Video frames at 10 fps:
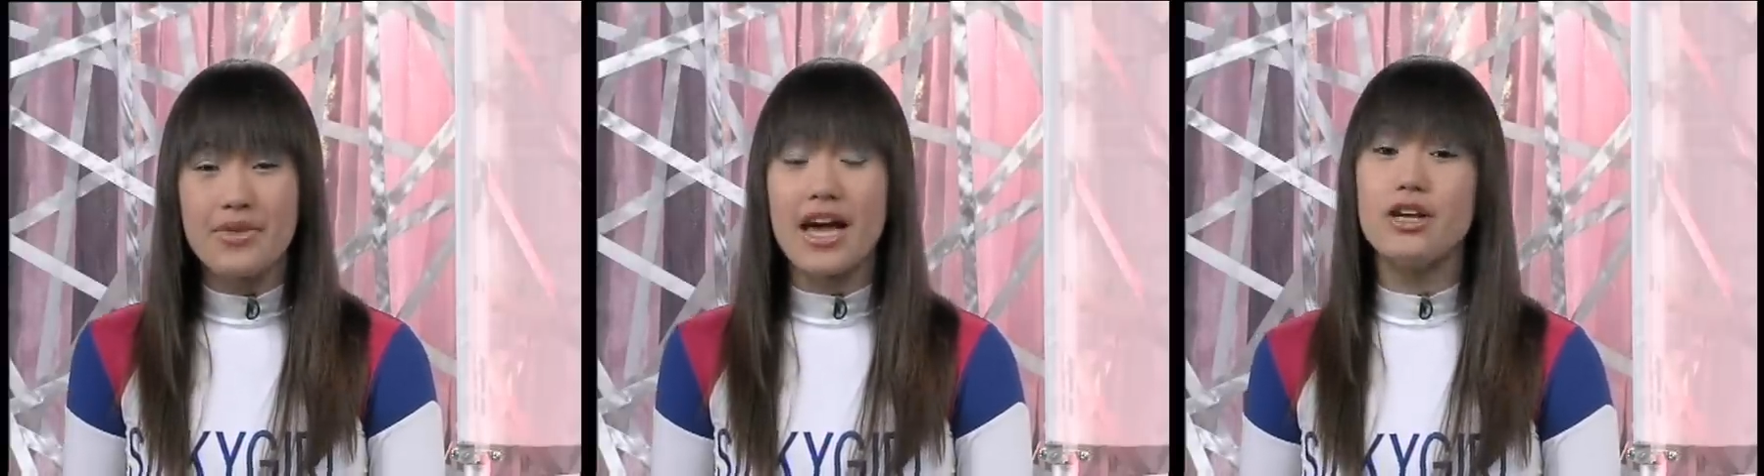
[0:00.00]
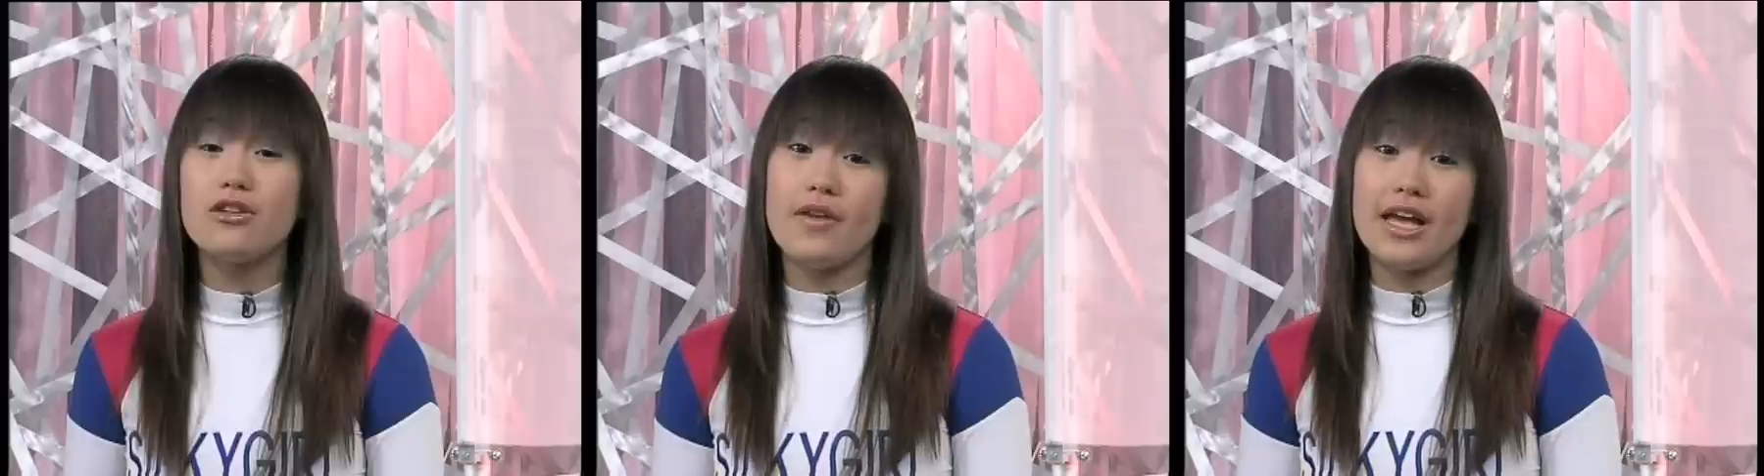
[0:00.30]
And
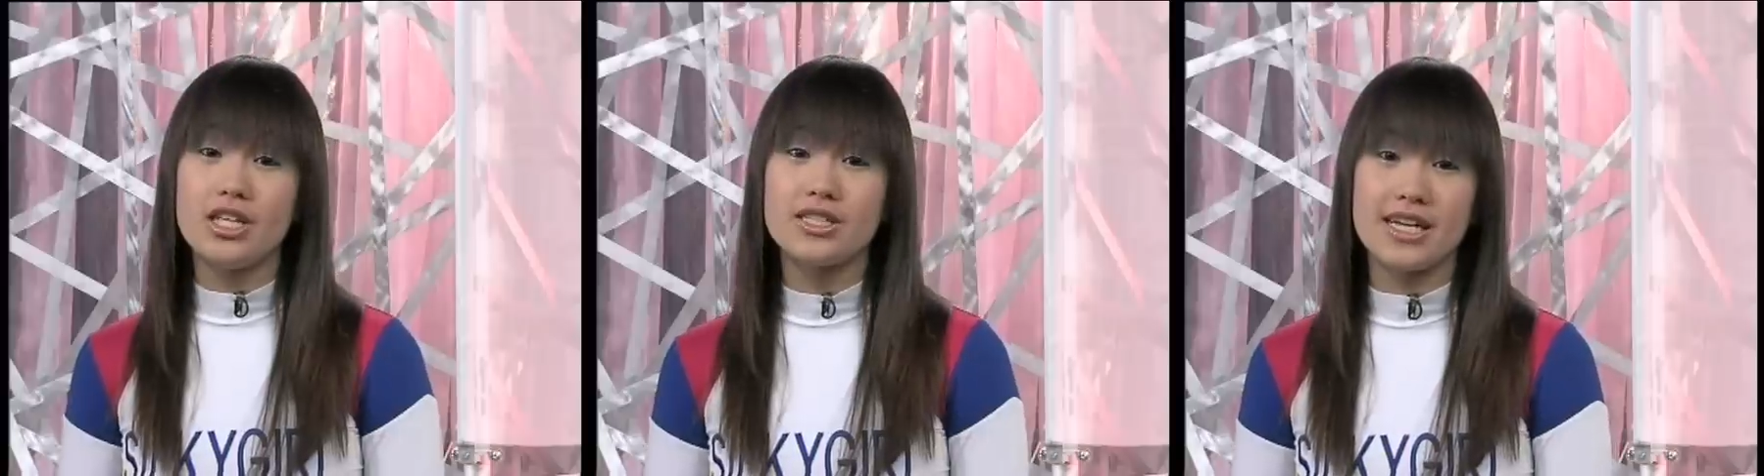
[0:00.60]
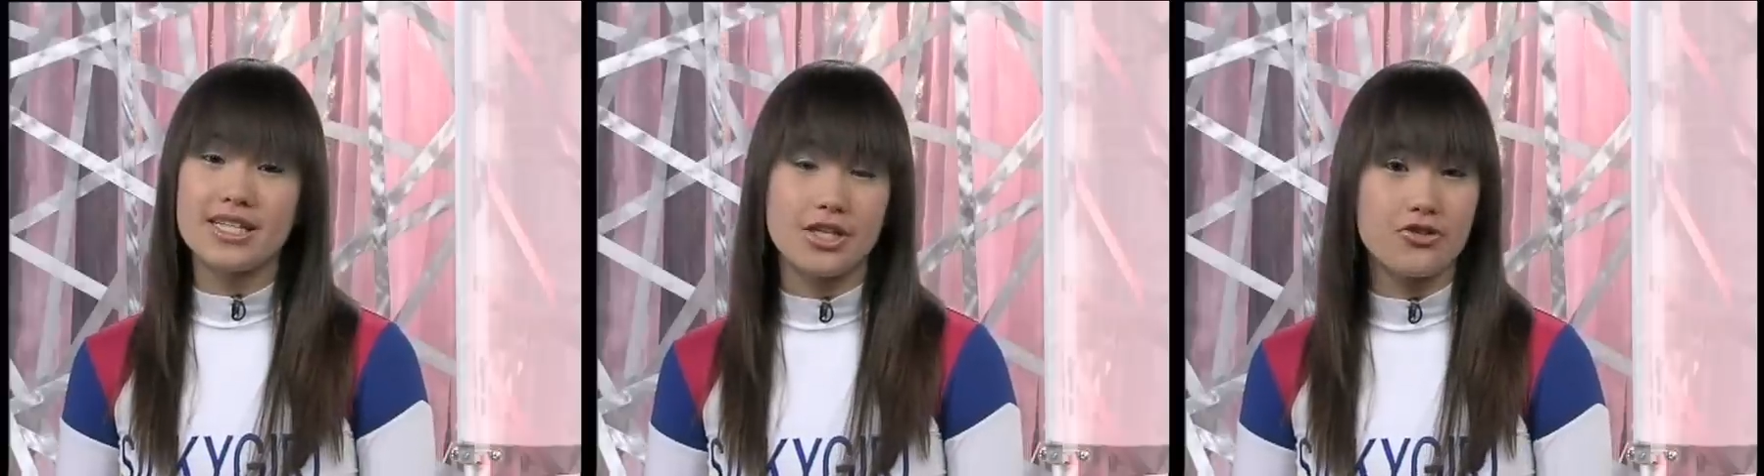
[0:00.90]
if you have any
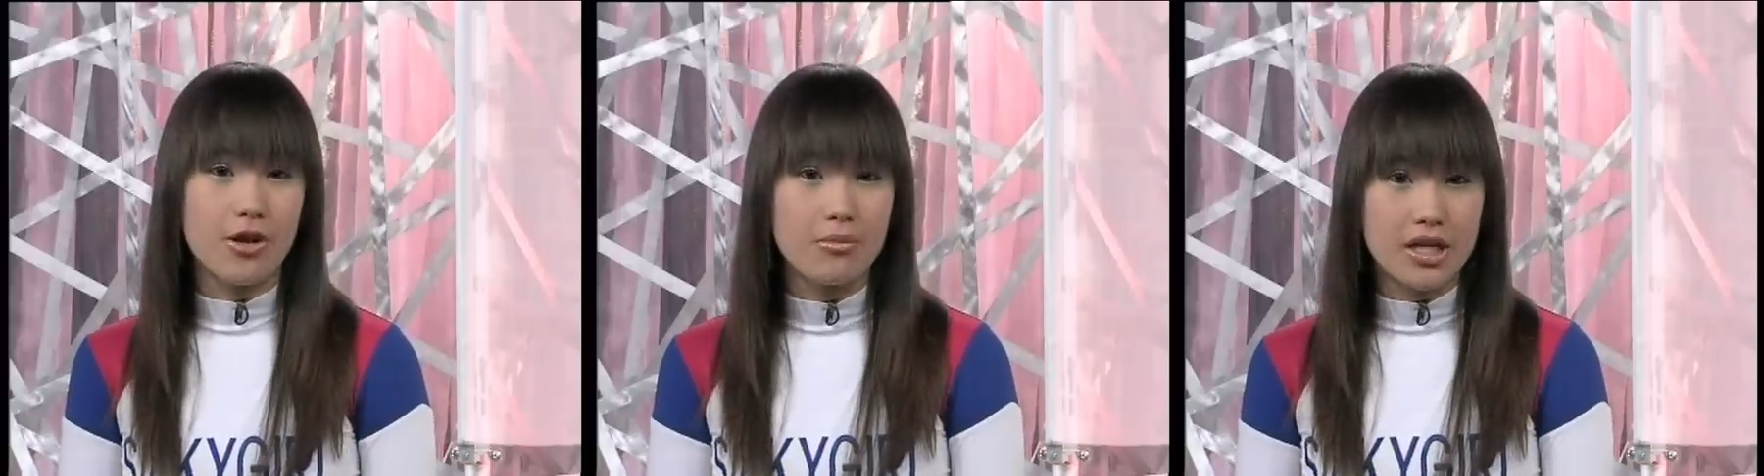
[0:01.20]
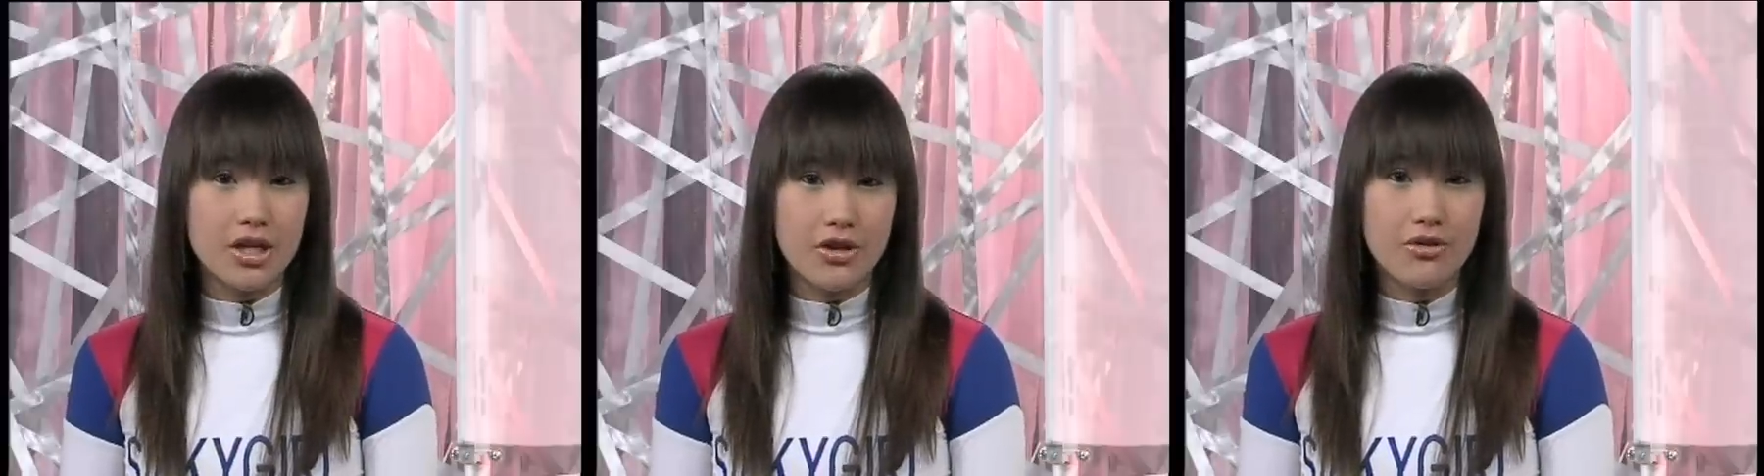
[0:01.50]
stunts that are
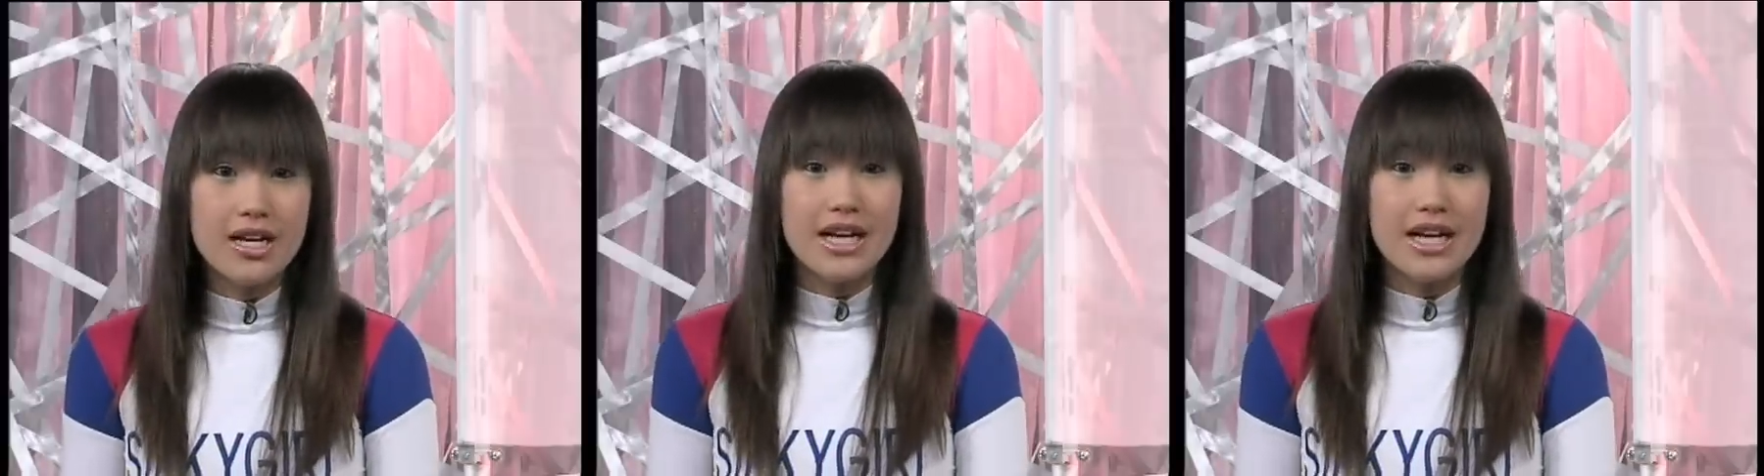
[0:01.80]
troubling you,